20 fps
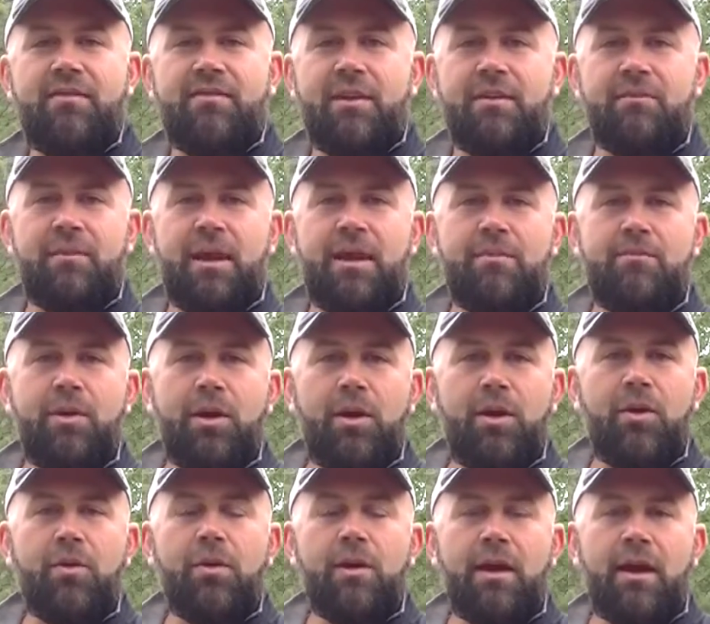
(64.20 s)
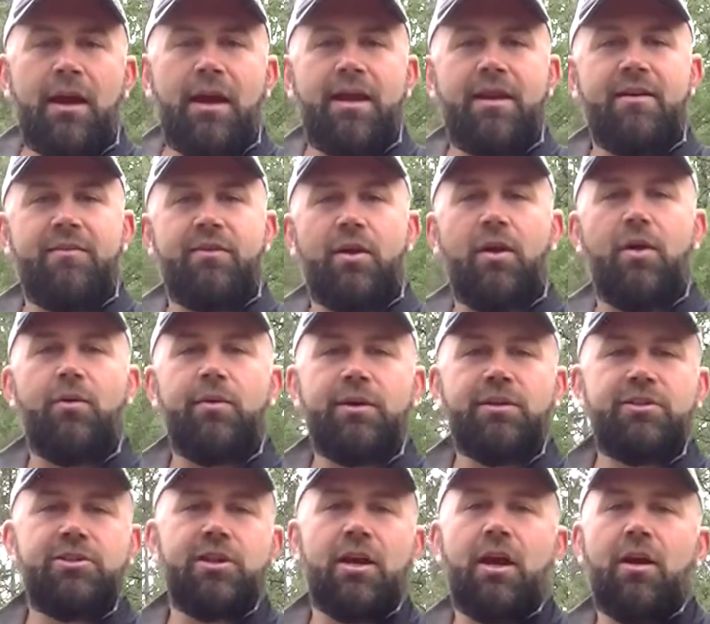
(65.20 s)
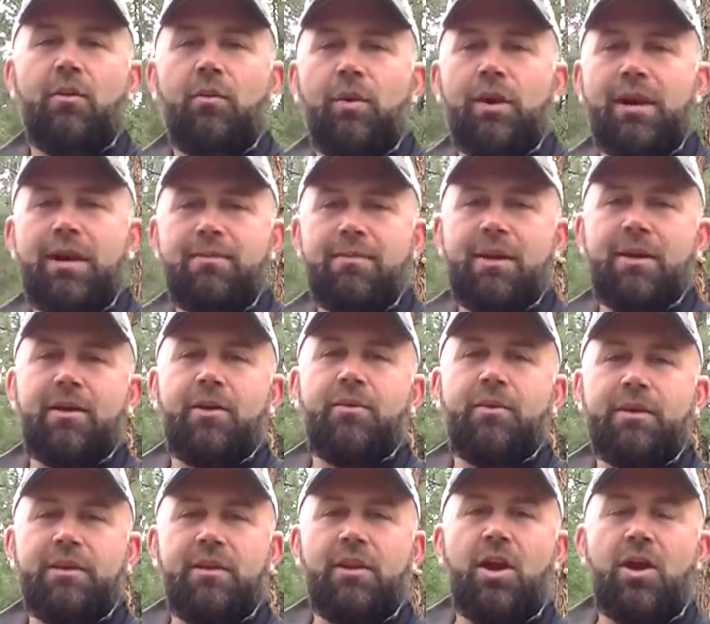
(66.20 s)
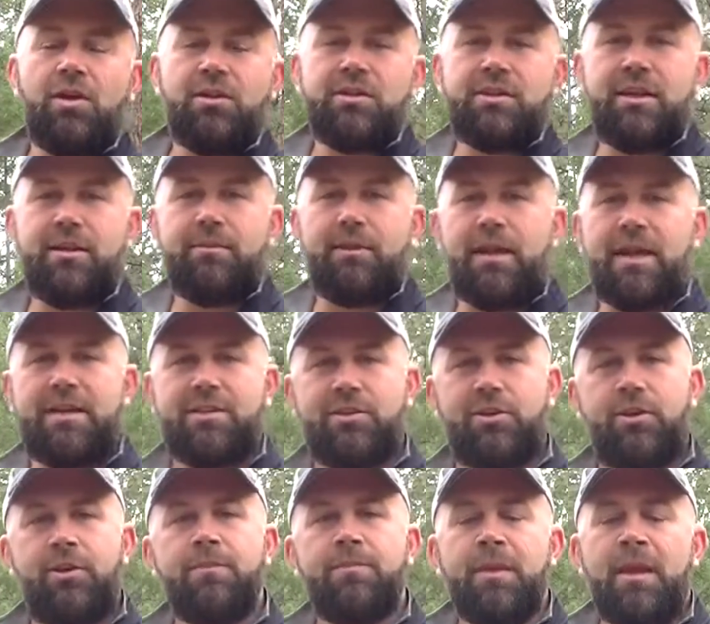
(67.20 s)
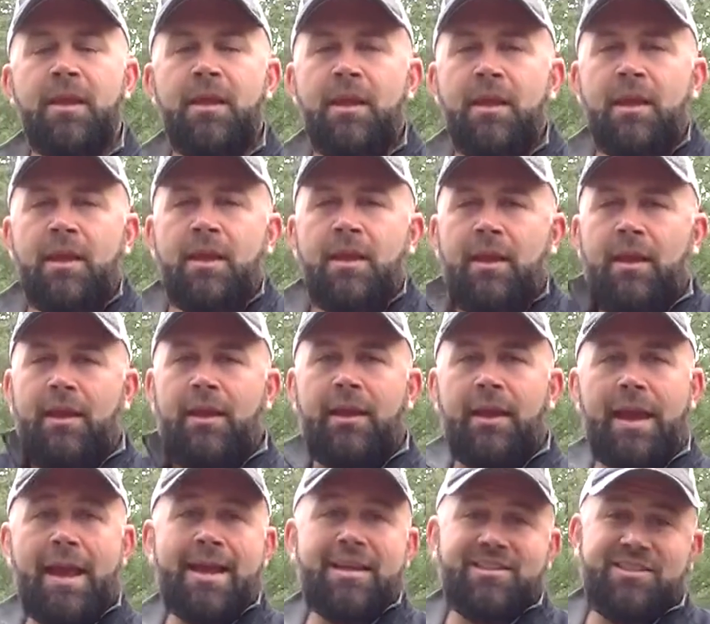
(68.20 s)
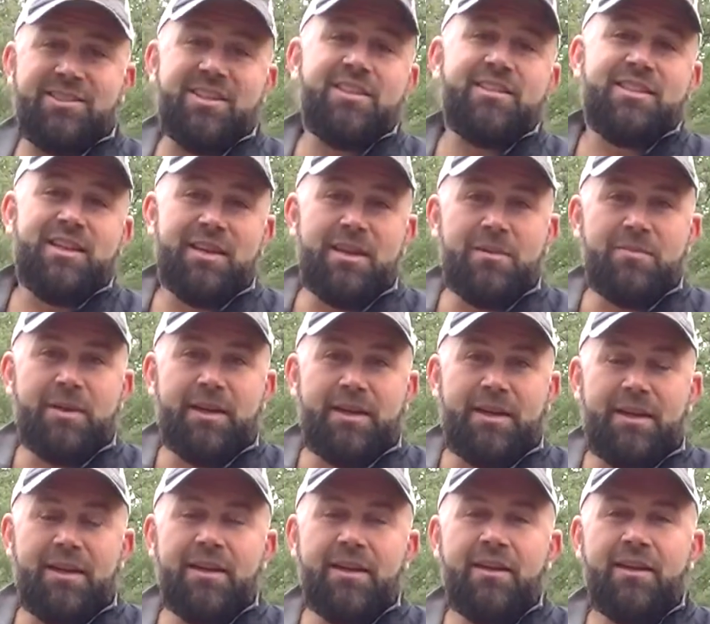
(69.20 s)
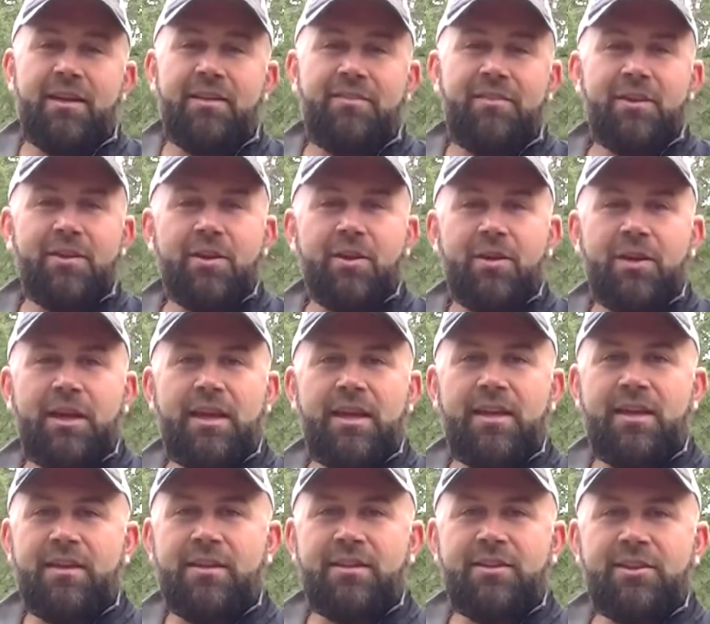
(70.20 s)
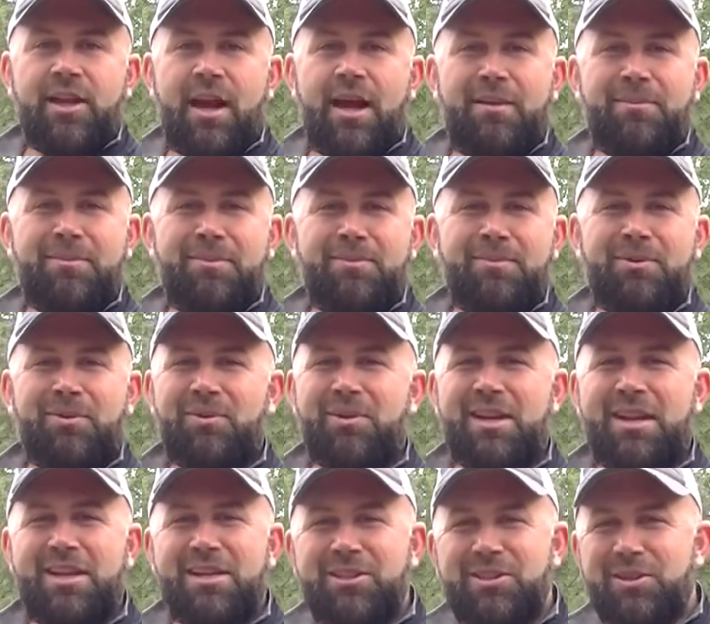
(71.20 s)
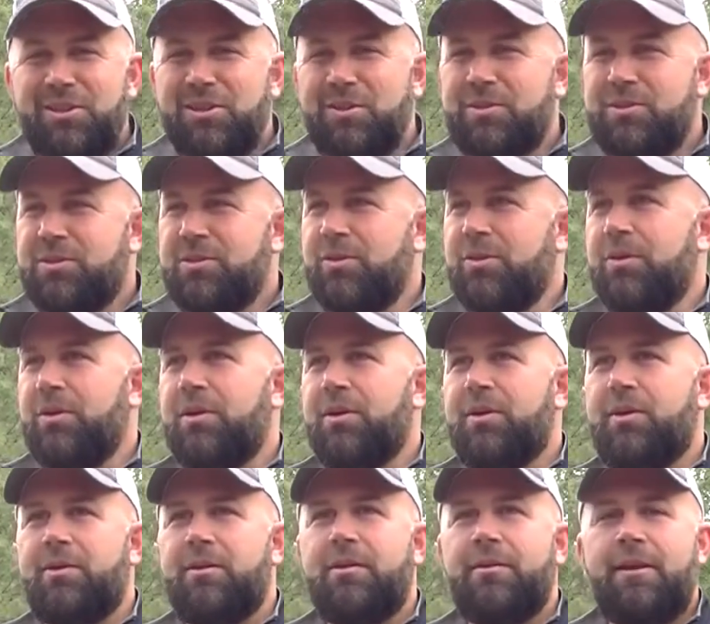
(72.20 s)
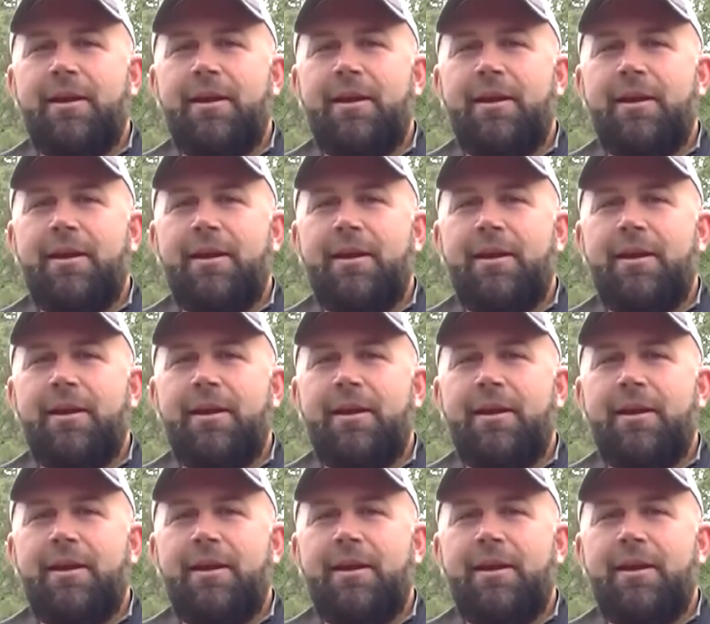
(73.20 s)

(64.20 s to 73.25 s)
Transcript: on my bow. I have always shot way better with a long stabilizer, as does anybody. If you go to any of the top 3D shoots or